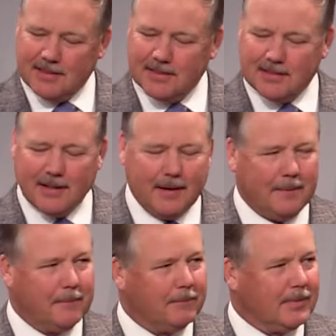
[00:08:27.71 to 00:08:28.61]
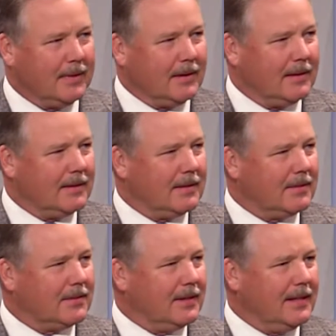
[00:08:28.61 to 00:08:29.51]
See?
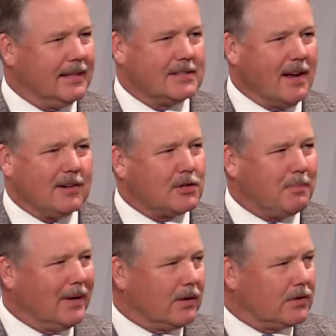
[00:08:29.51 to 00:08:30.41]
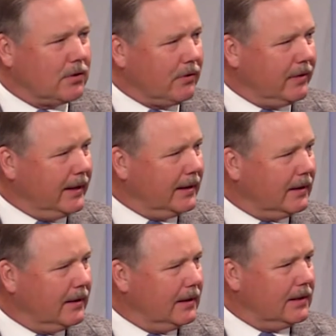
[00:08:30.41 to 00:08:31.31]
See? It's not a spiritual thing,
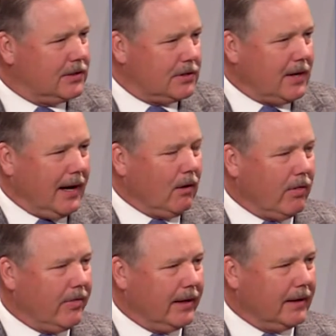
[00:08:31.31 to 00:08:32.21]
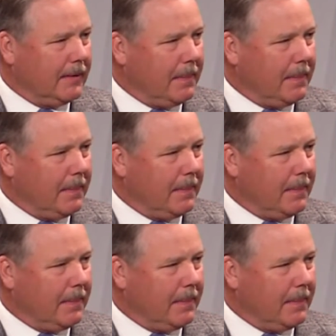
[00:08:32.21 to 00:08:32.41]
it's just a health thing.